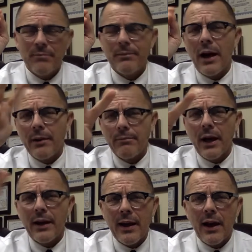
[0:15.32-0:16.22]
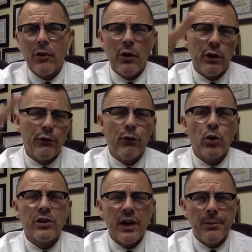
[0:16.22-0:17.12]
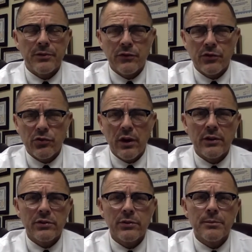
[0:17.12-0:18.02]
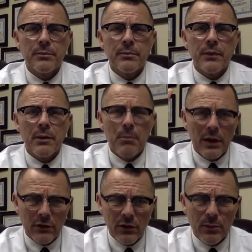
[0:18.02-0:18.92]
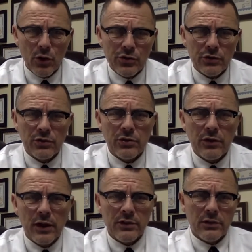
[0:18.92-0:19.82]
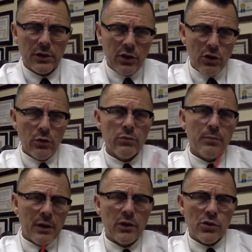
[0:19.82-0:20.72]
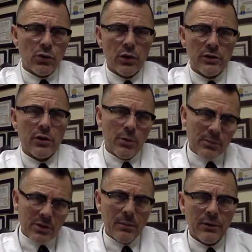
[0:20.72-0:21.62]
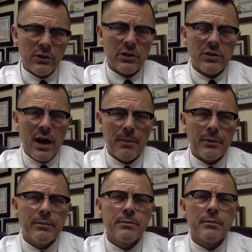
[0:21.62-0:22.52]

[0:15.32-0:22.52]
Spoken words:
I categorize four types of stress. Mental emotional stress, acute, meaning short term, something just happened.